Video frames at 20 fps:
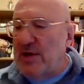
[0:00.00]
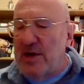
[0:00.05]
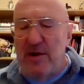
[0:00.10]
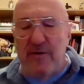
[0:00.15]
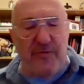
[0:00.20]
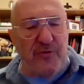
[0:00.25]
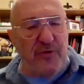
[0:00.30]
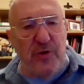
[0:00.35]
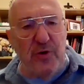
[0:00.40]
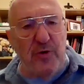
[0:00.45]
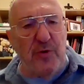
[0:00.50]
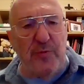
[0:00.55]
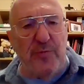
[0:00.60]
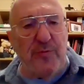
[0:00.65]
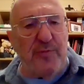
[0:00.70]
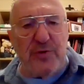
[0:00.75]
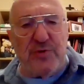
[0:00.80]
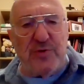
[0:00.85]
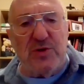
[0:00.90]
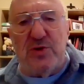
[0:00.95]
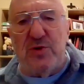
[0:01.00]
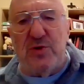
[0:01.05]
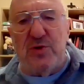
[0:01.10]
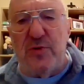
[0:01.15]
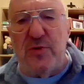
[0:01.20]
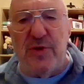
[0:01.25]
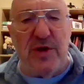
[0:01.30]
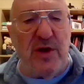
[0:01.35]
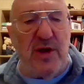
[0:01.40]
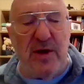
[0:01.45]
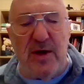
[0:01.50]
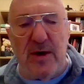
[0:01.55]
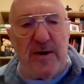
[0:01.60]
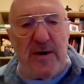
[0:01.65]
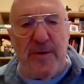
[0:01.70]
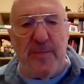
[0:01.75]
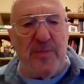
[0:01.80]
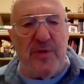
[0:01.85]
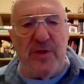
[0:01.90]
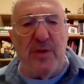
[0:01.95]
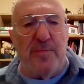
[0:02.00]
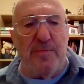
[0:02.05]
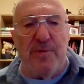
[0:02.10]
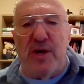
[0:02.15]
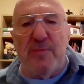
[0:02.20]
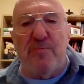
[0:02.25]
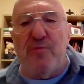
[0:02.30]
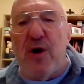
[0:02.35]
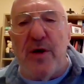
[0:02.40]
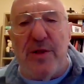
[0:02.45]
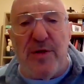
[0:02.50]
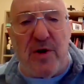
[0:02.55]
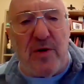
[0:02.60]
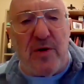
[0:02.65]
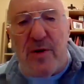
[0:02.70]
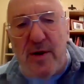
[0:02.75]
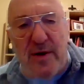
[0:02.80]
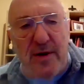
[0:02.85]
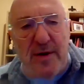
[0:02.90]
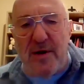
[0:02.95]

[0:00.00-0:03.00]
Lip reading: if you pursue the big brother